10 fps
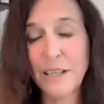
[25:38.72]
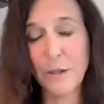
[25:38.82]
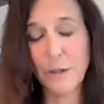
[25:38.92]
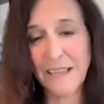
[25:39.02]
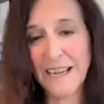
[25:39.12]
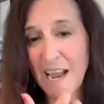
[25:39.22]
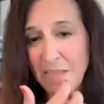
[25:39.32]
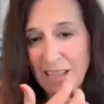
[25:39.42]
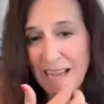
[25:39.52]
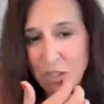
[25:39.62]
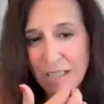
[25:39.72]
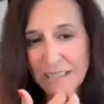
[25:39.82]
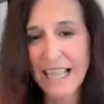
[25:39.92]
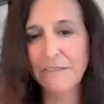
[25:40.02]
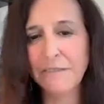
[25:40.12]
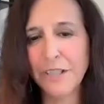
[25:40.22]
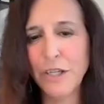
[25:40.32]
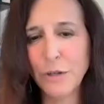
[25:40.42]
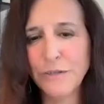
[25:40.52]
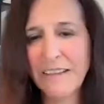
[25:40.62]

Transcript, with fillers: absolutely and and just that you know